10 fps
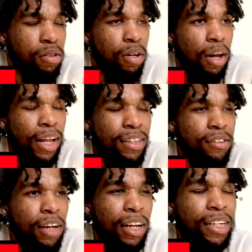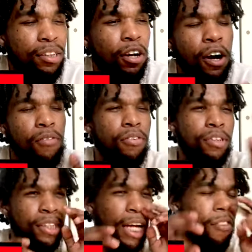I like the cover.
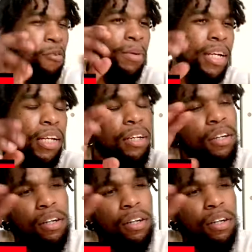It's giving me